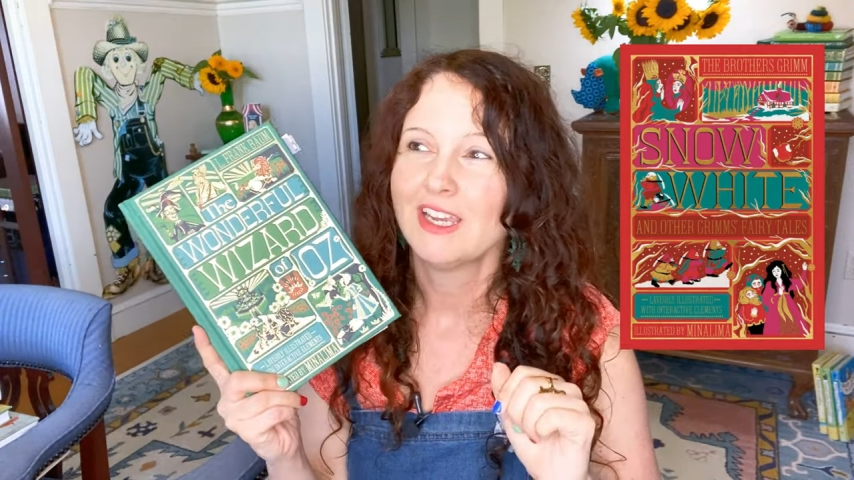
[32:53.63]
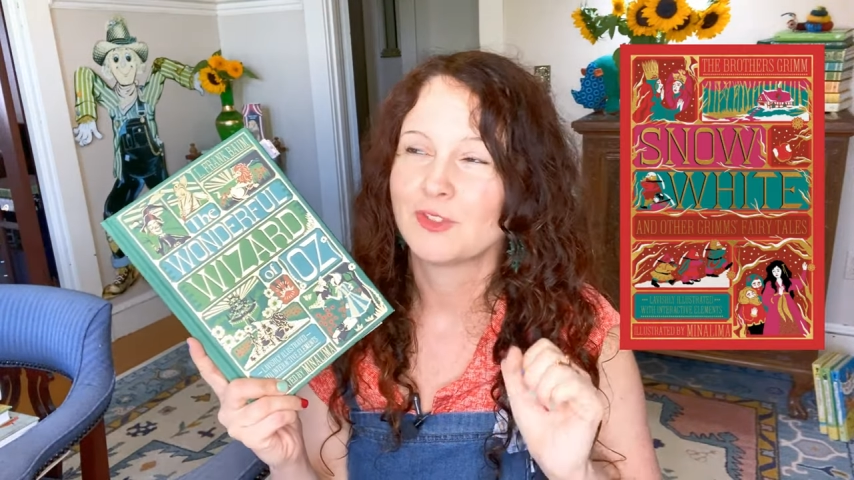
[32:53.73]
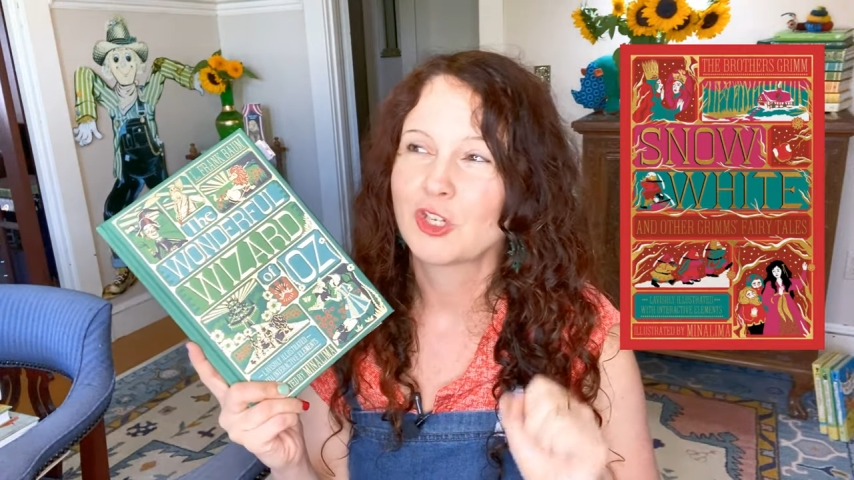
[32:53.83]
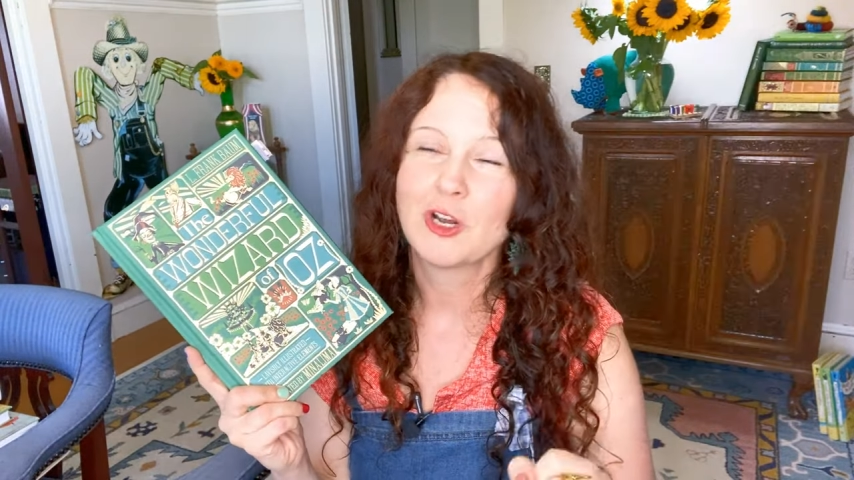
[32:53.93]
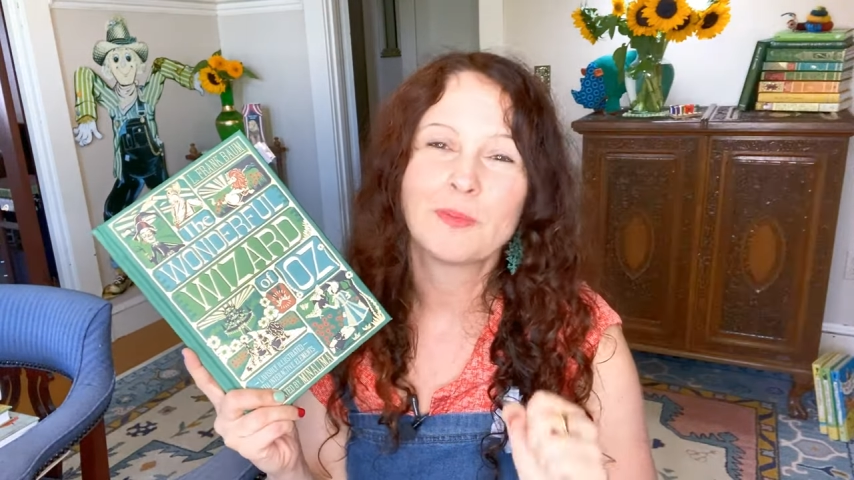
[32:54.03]

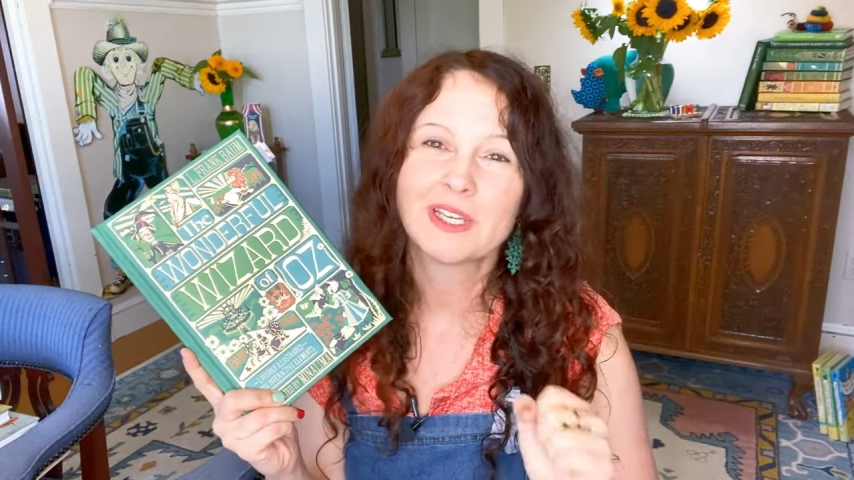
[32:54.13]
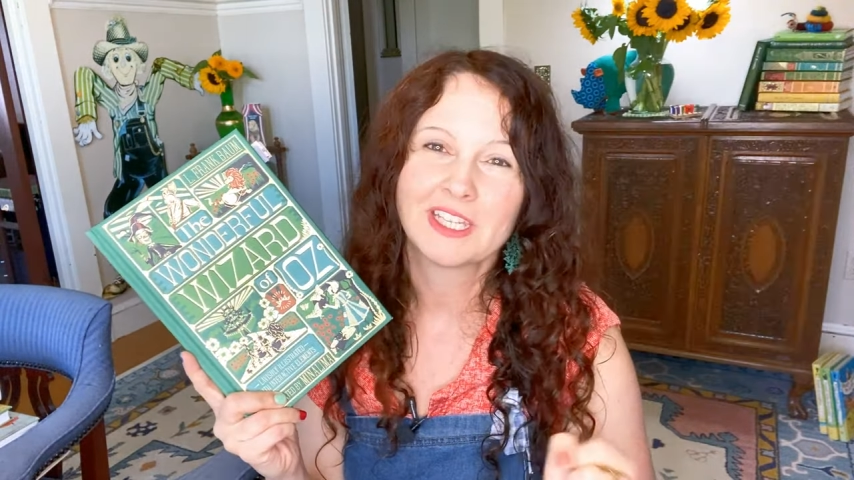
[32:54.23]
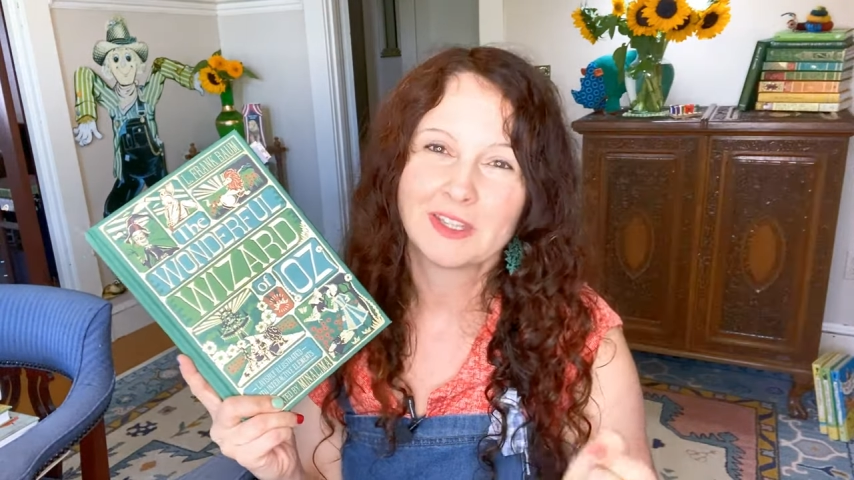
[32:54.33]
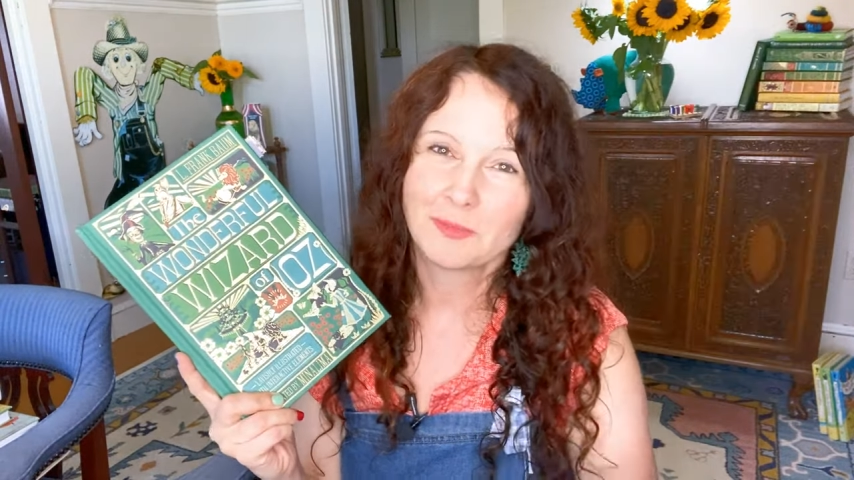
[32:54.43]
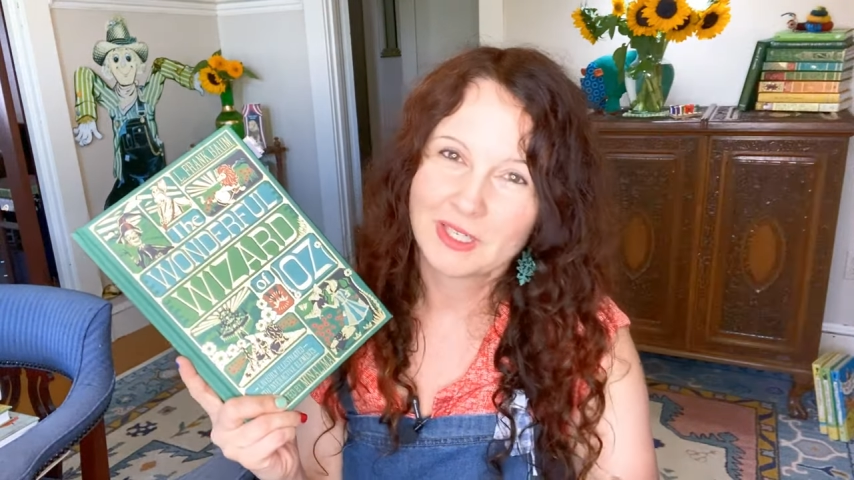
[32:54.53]
chomping
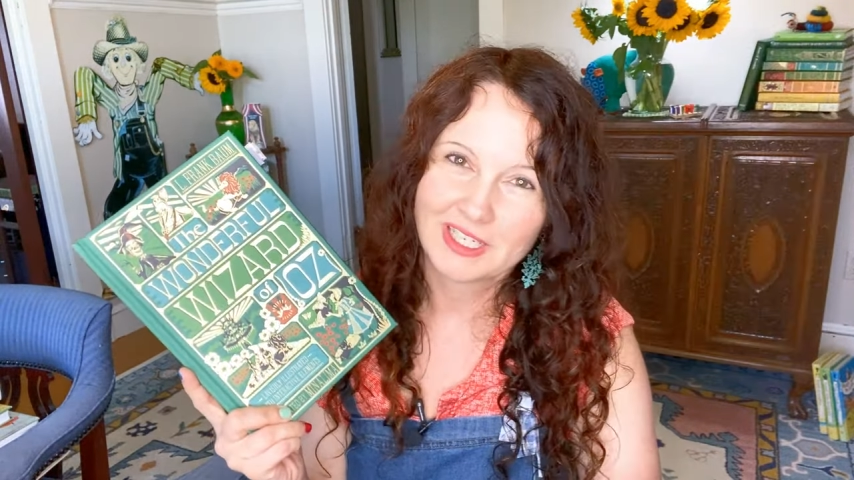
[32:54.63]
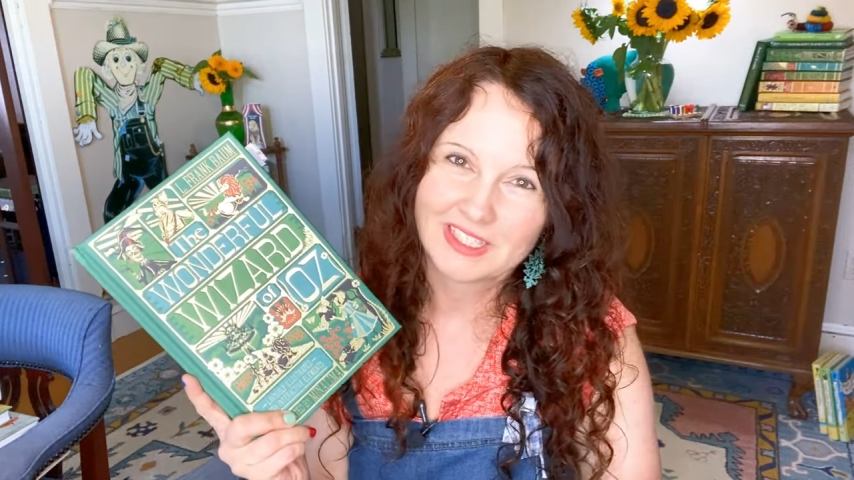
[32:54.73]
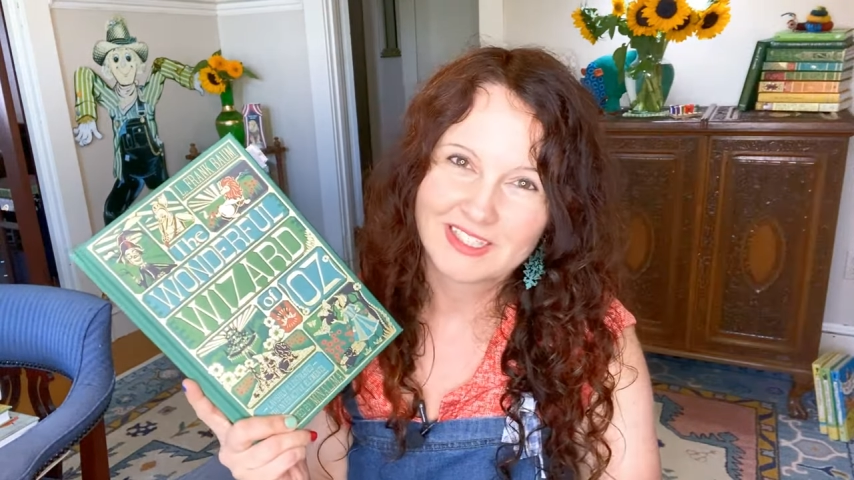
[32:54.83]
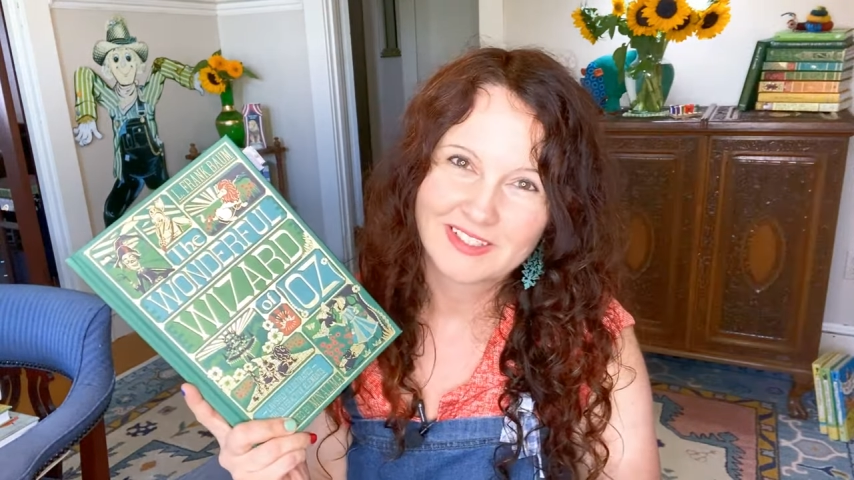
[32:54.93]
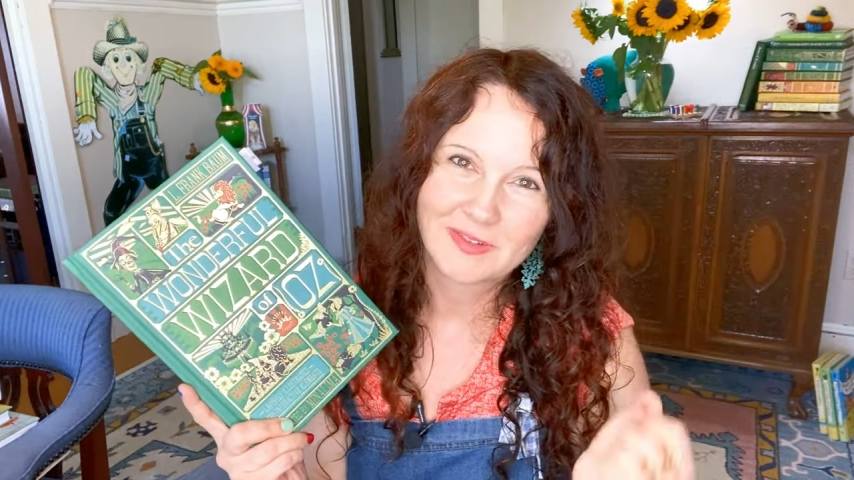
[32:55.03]
at the
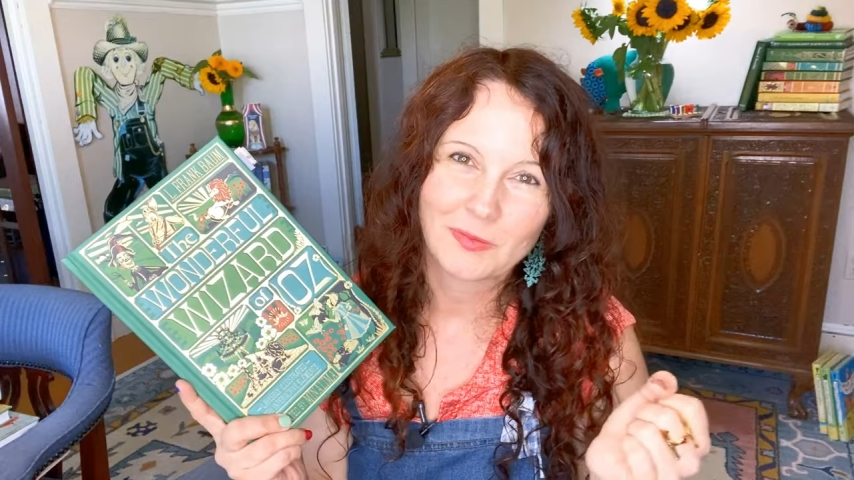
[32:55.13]
bit